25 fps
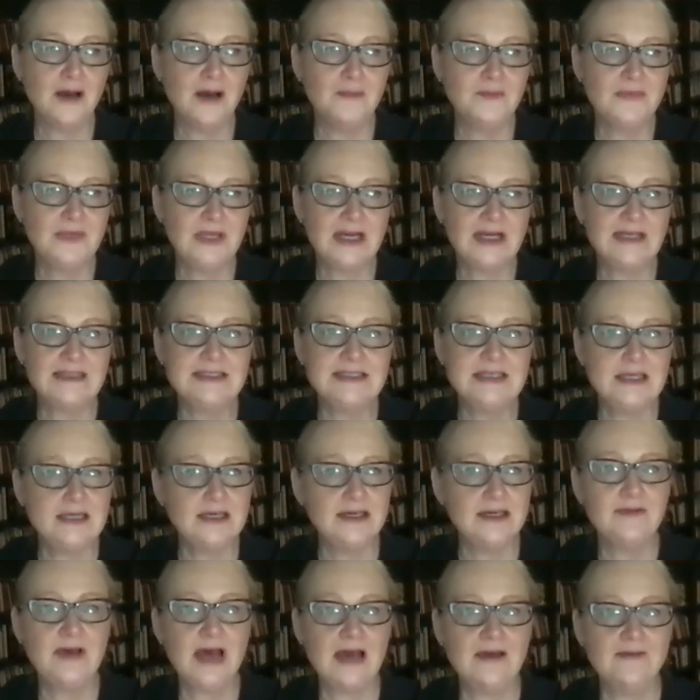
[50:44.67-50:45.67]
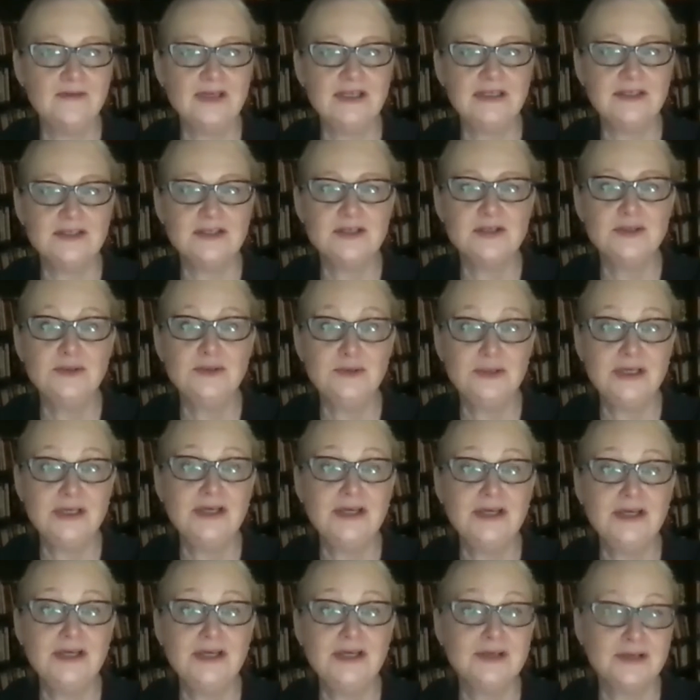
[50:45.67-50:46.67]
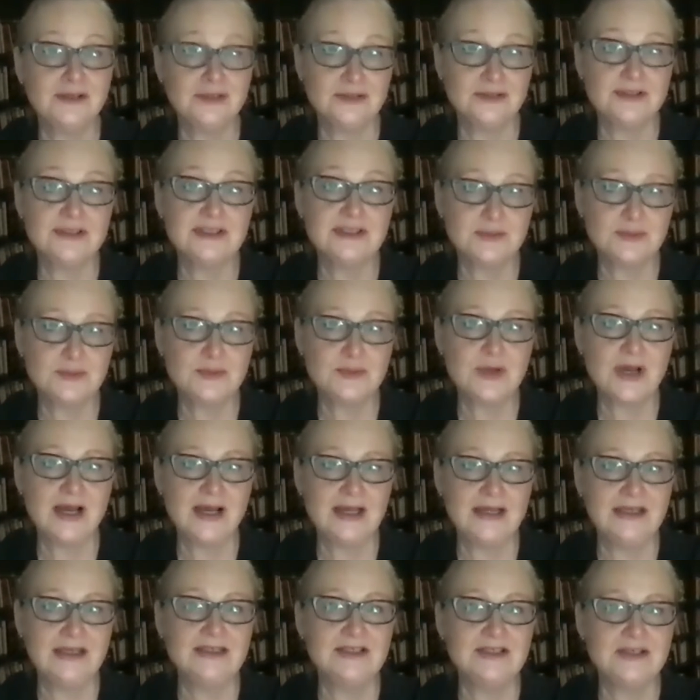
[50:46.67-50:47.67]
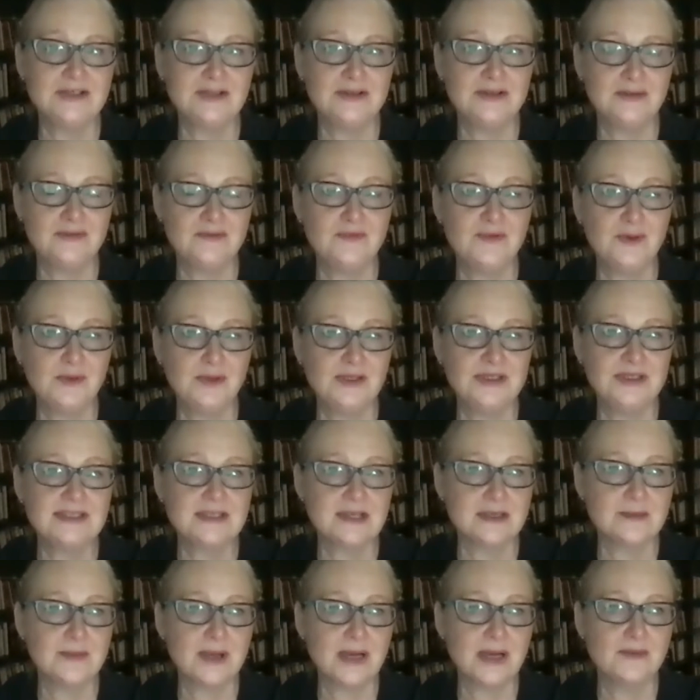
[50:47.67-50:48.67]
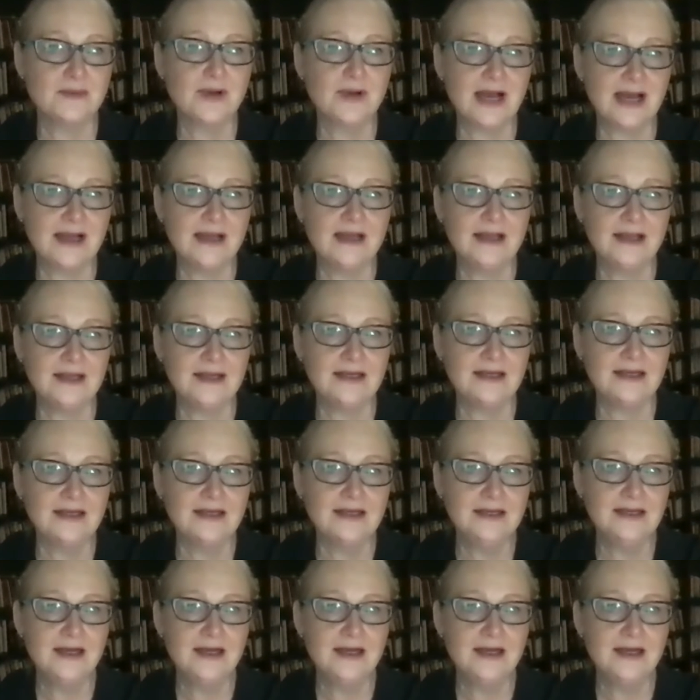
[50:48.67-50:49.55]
the idea of having 2 years, right, to focus on my writing